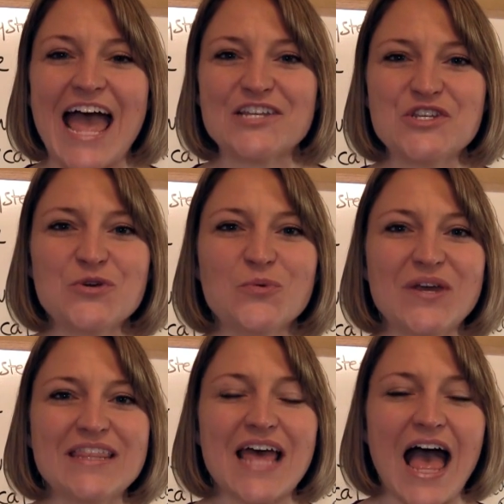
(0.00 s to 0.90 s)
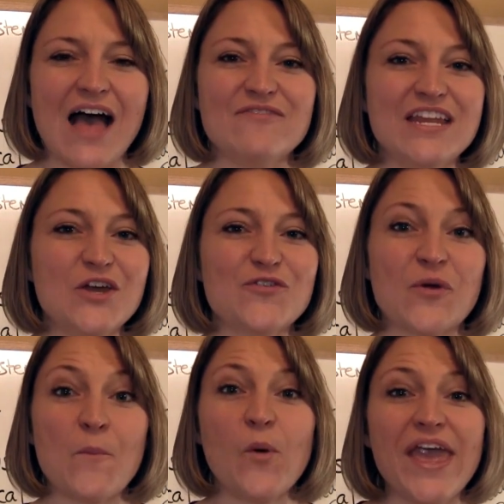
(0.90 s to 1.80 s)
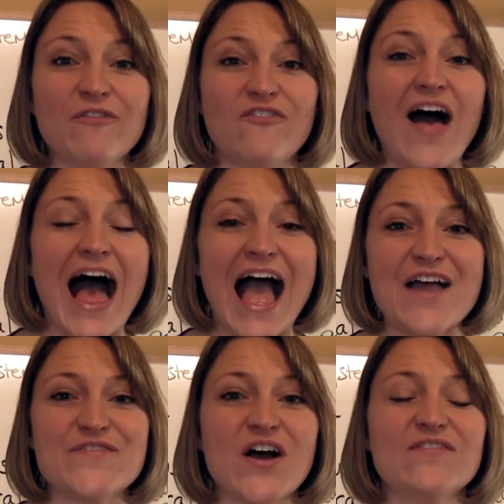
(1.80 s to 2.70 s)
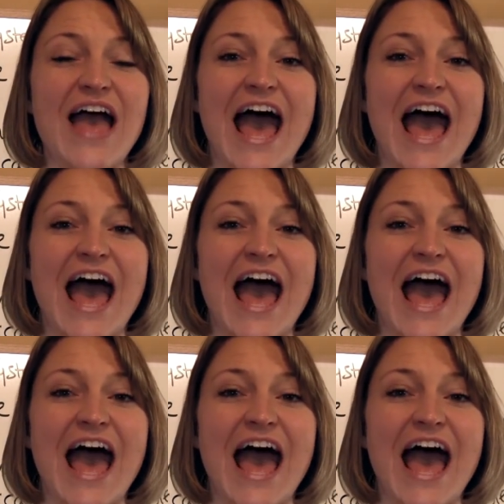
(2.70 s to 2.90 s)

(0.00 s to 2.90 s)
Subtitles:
at you with a video from week 5 of